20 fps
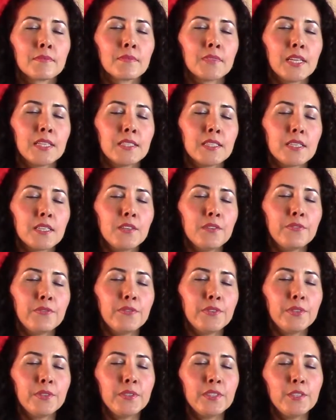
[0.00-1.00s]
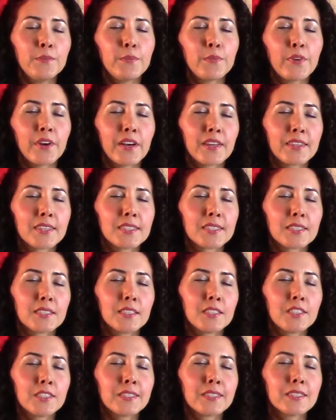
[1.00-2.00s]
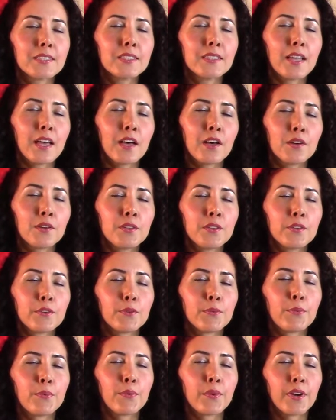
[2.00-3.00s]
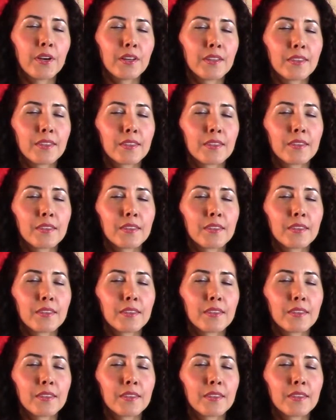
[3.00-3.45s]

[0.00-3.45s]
And take a few deep breaths and just allow your breath